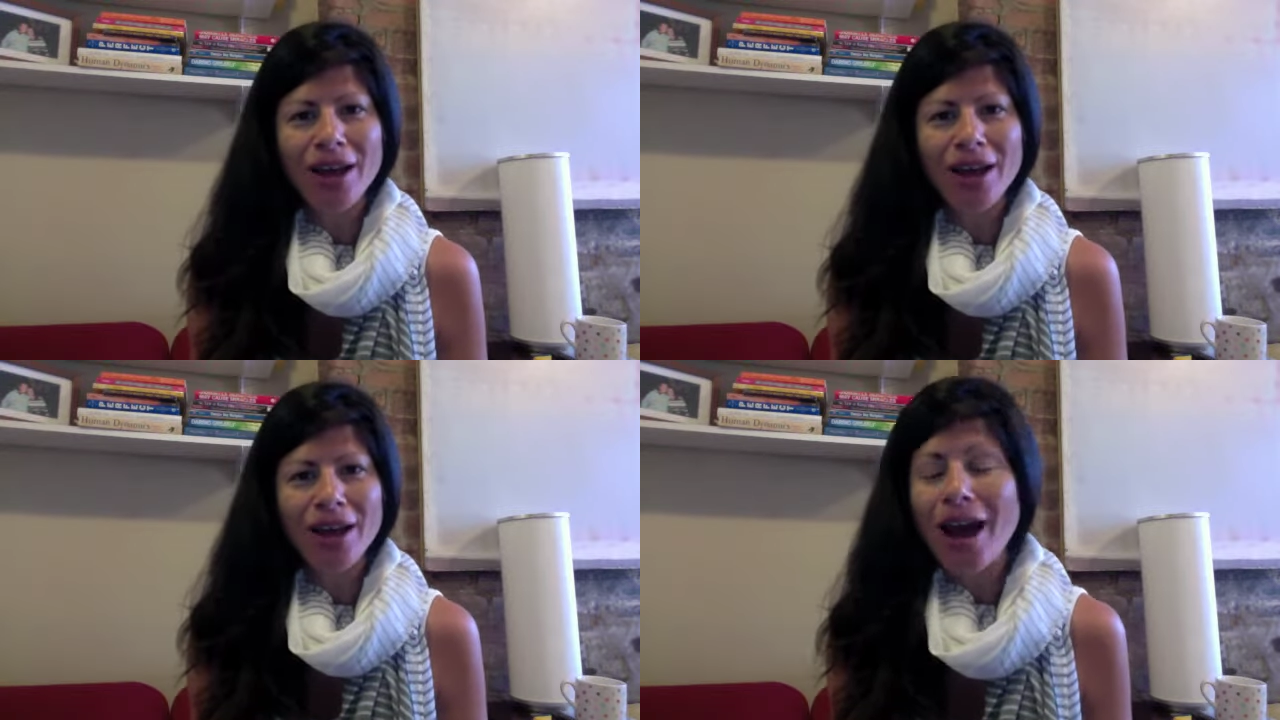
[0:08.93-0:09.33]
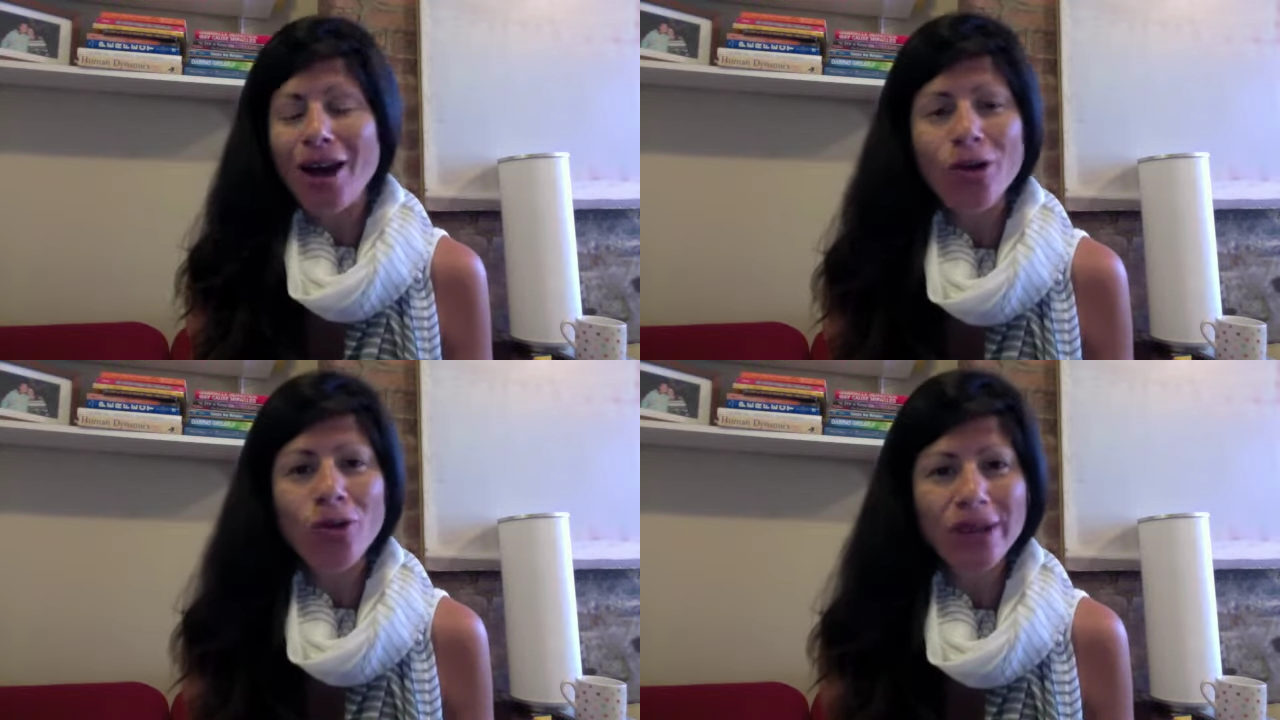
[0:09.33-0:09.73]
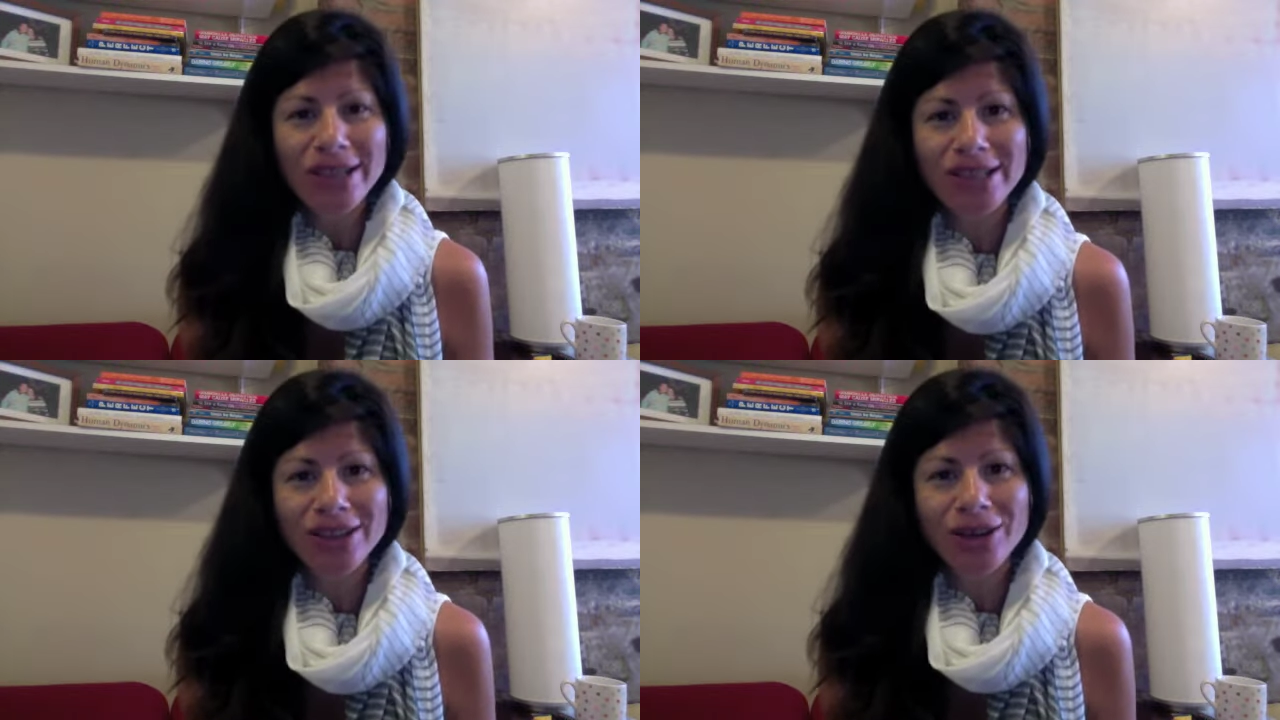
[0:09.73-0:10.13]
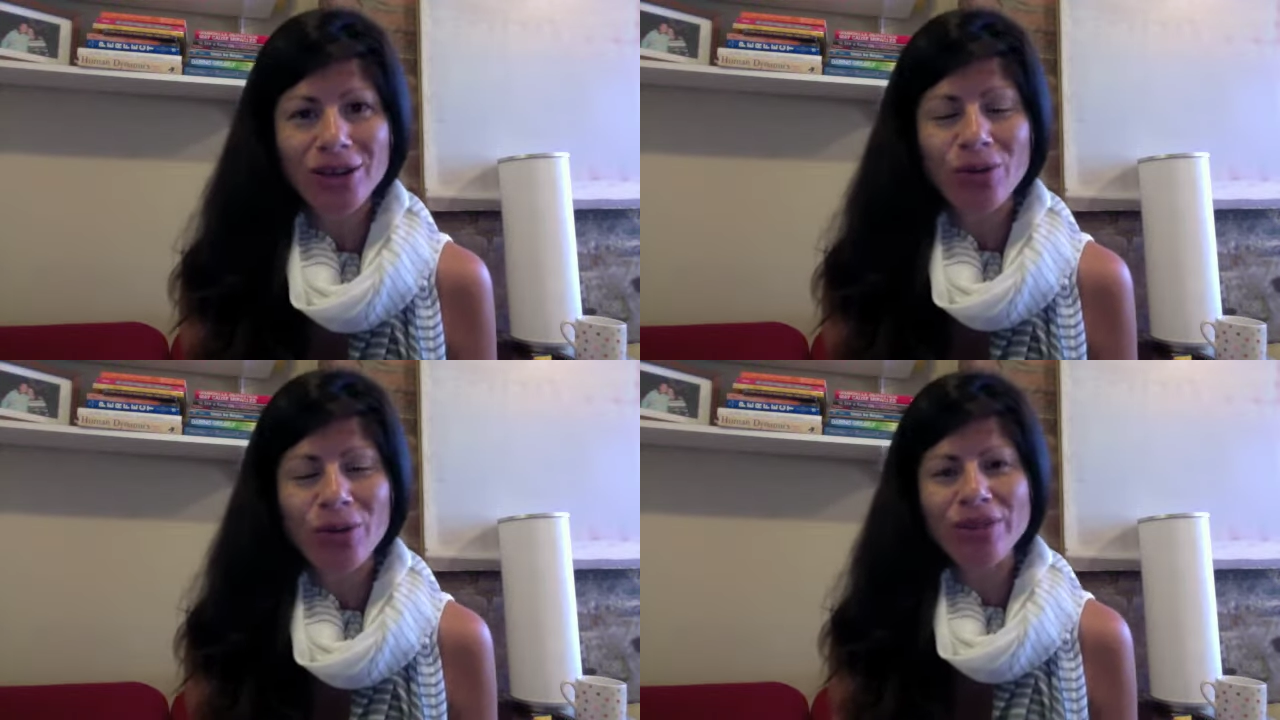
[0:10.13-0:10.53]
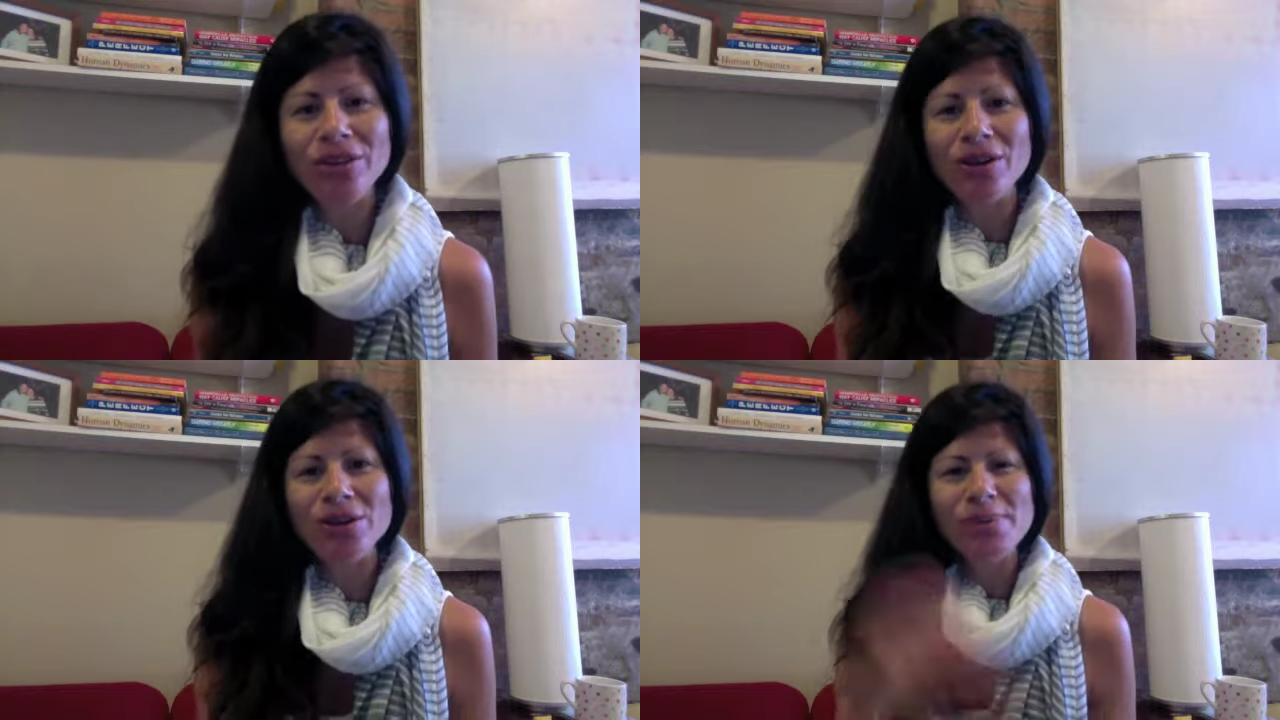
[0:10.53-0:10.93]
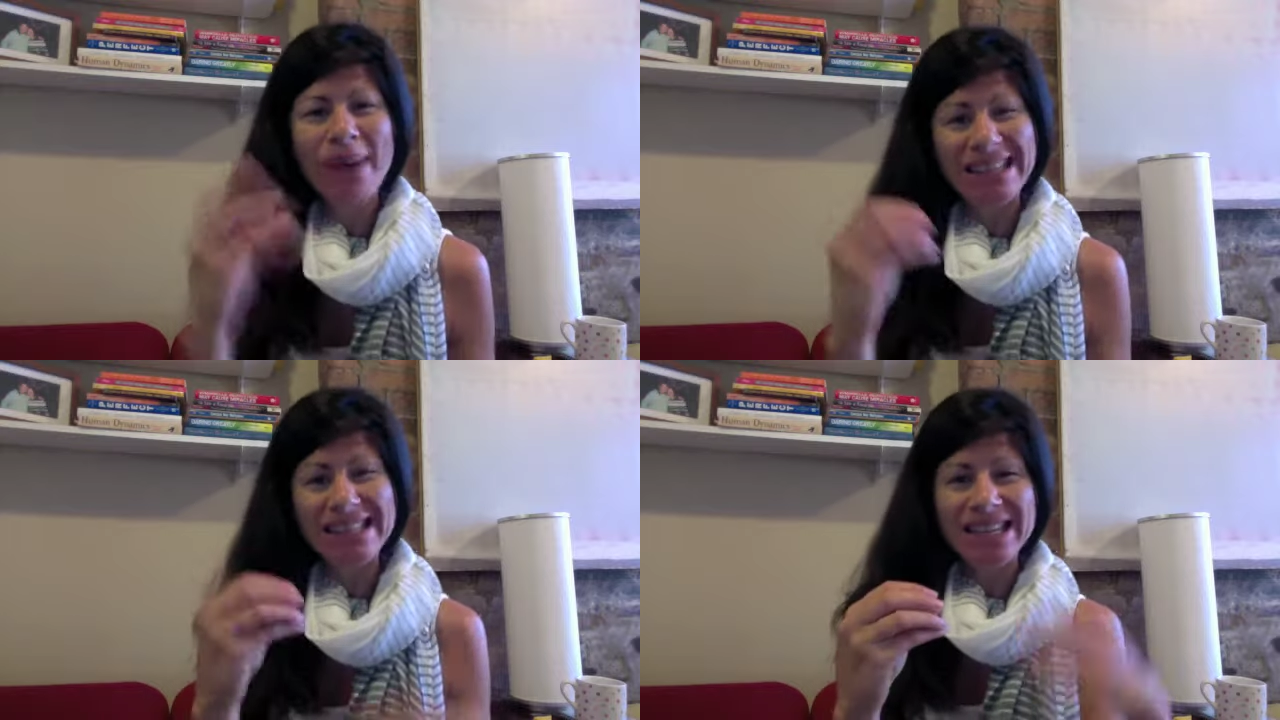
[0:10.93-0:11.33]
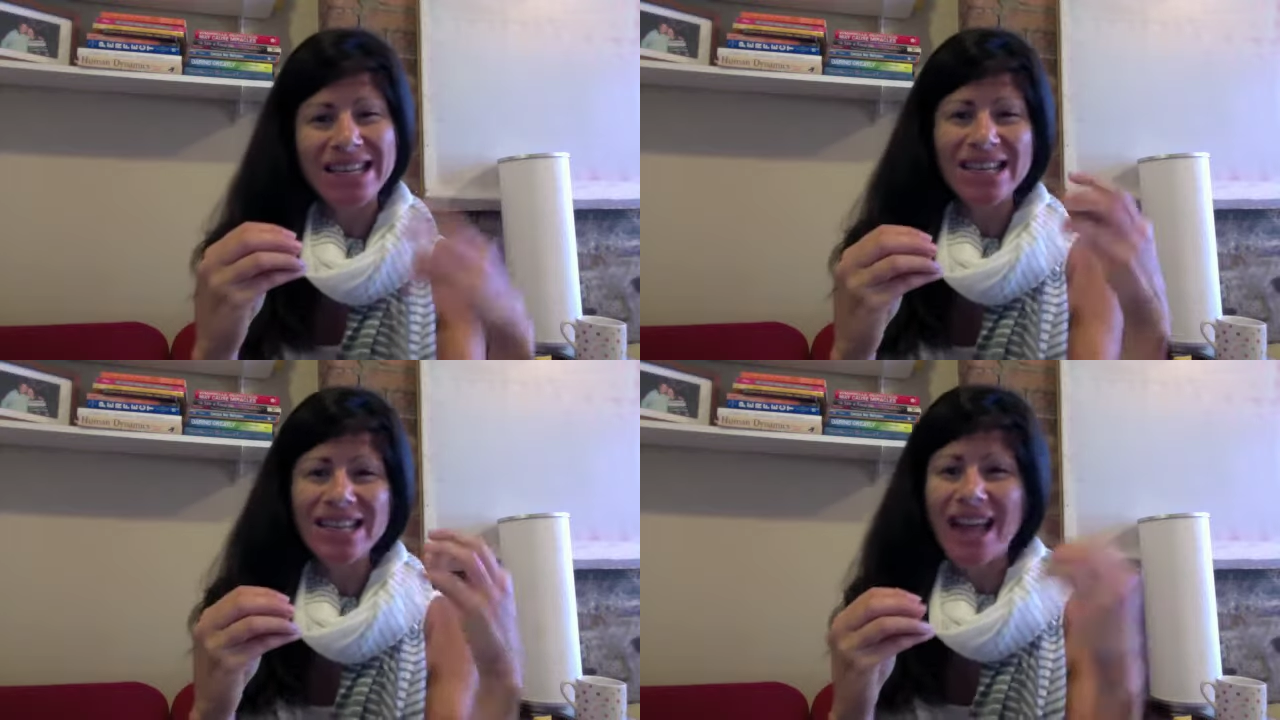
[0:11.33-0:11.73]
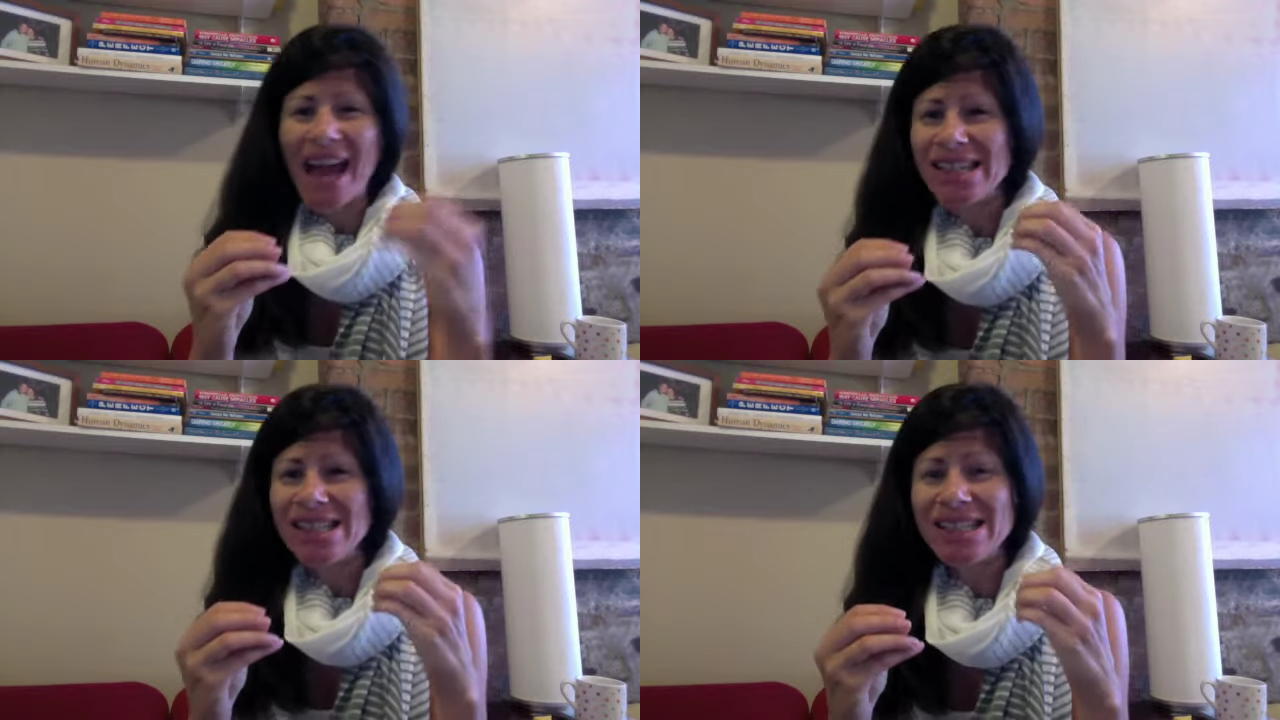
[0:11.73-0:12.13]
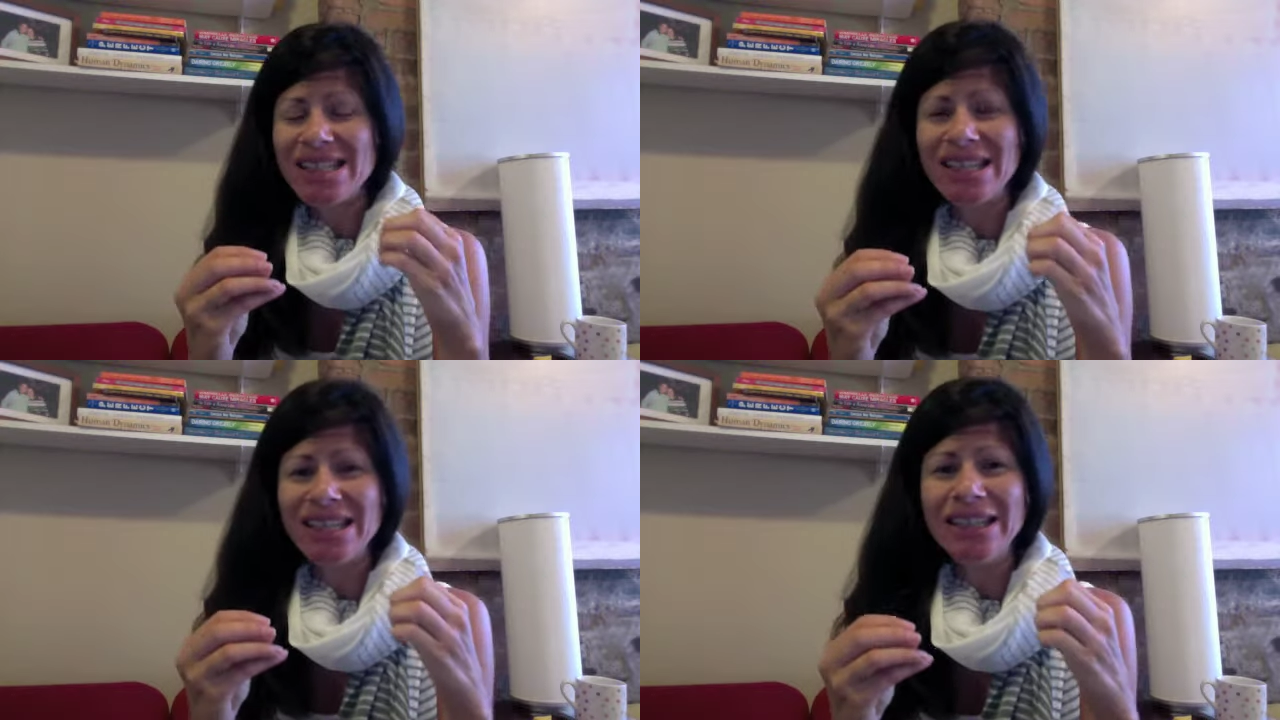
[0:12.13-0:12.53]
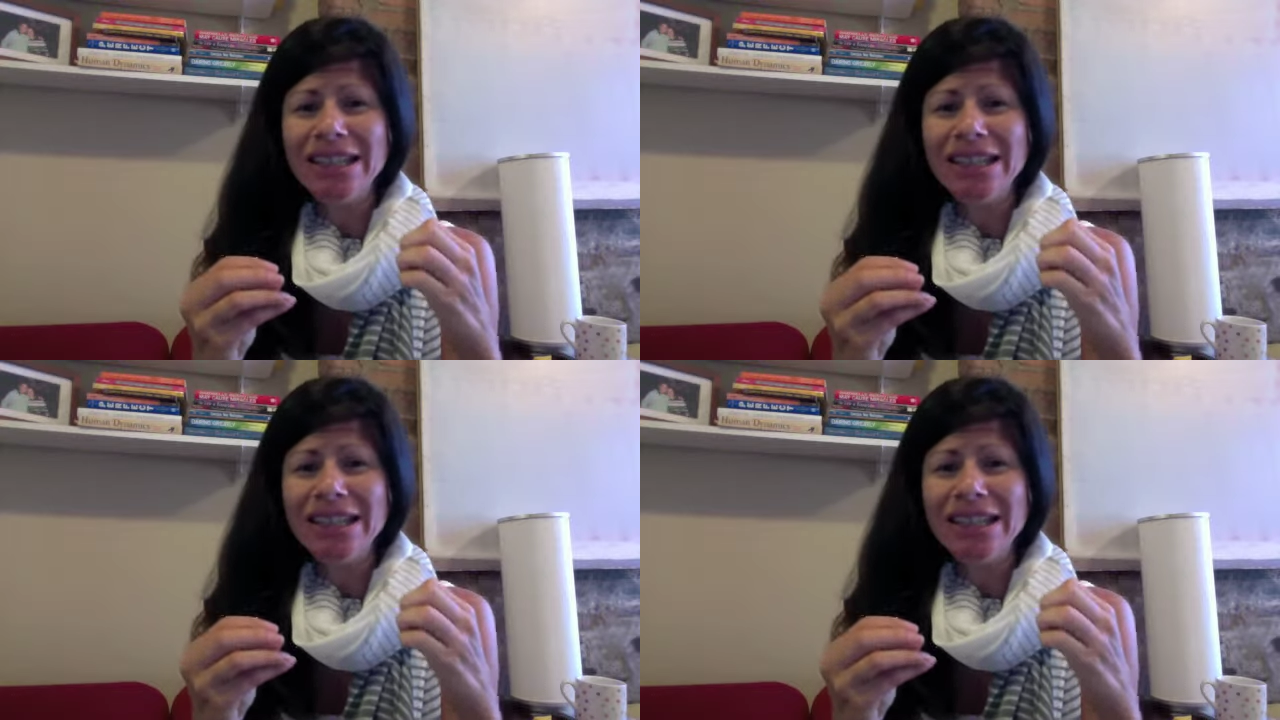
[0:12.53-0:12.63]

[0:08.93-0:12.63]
how we deal with those pesky, nasty,